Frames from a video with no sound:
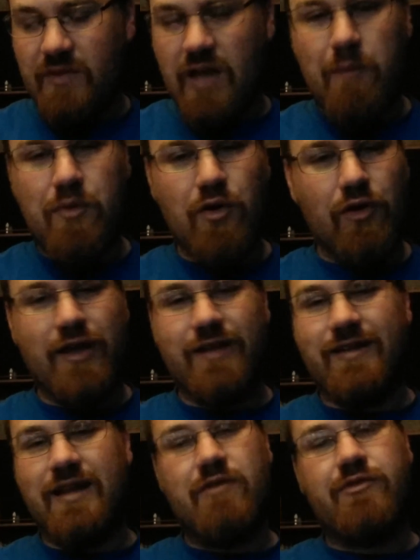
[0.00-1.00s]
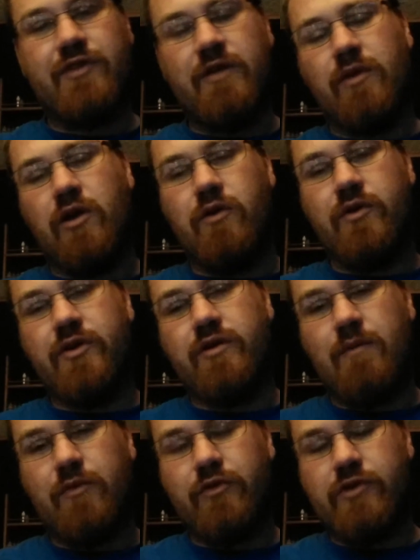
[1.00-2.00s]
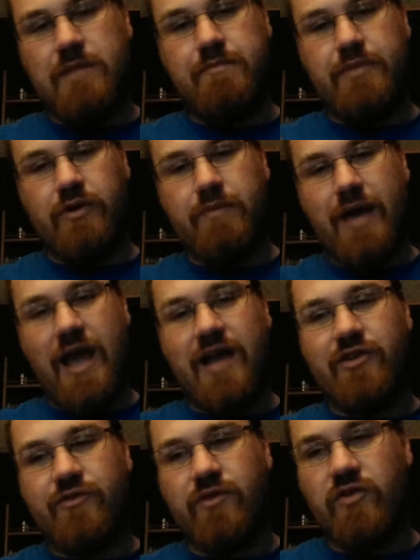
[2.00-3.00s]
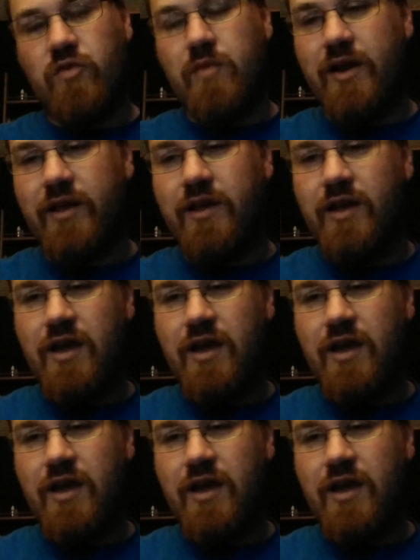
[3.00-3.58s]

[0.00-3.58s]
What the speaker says: I'll put links to everything below here. I'm going to try to build a package for everybody.